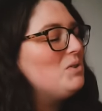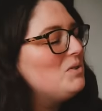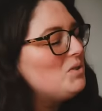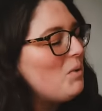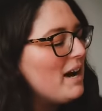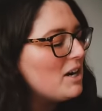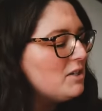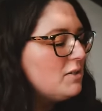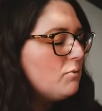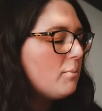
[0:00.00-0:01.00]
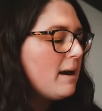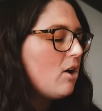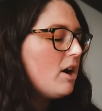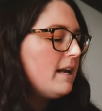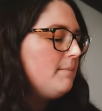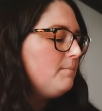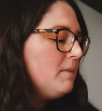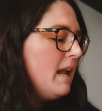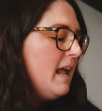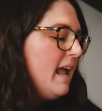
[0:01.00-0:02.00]
squares for my cardigan.
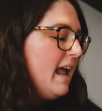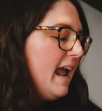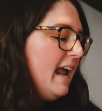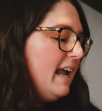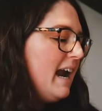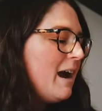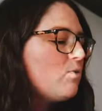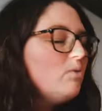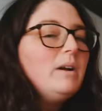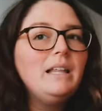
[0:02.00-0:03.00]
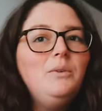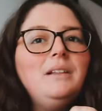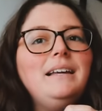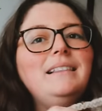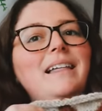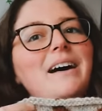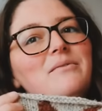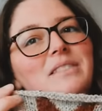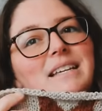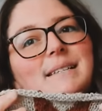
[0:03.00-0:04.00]
And I really, really
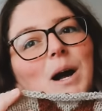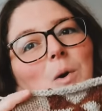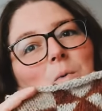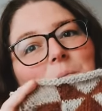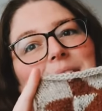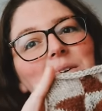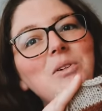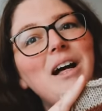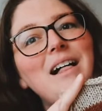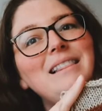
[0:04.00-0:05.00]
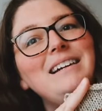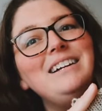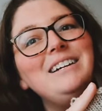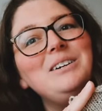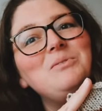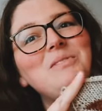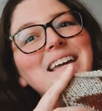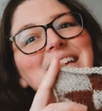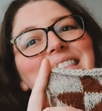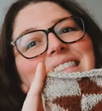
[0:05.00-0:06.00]
love this oatmeal color
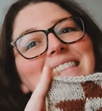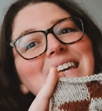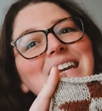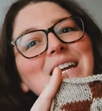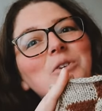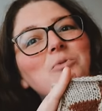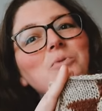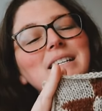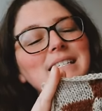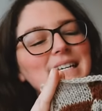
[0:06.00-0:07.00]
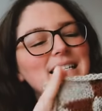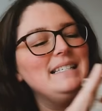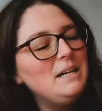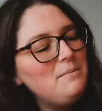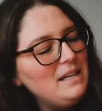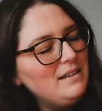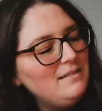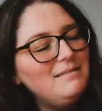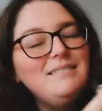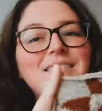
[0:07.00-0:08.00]
with the rusty
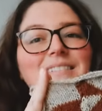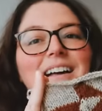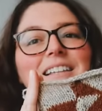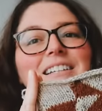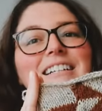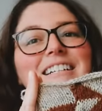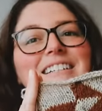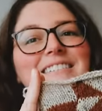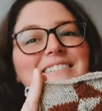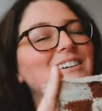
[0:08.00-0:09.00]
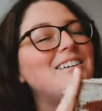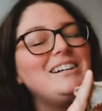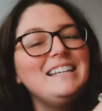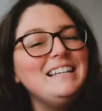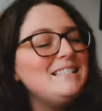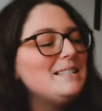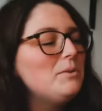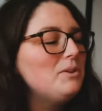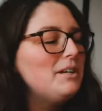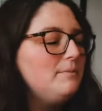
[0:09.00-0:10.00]
cinnamon color. Oh, I think it's
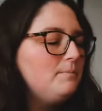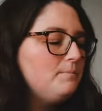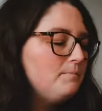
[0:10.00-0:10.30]
so good.